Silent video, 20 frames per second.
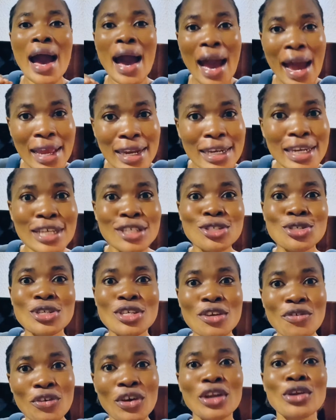i need to
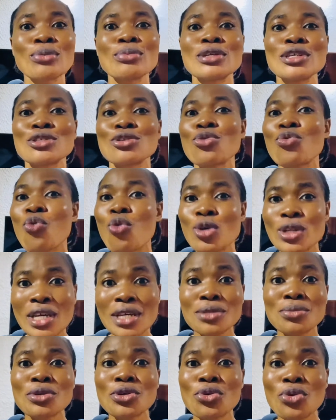give you an update on what
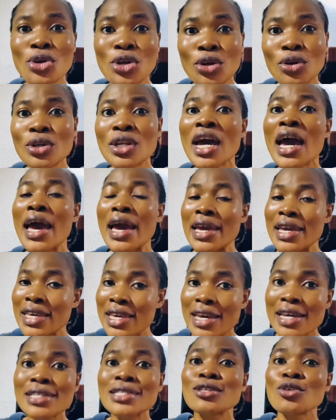has been going on
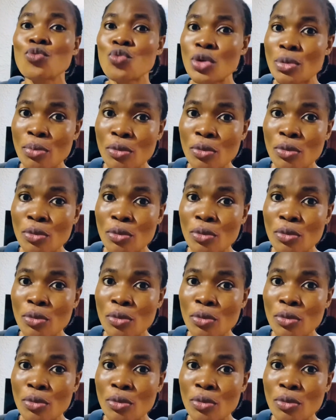yes we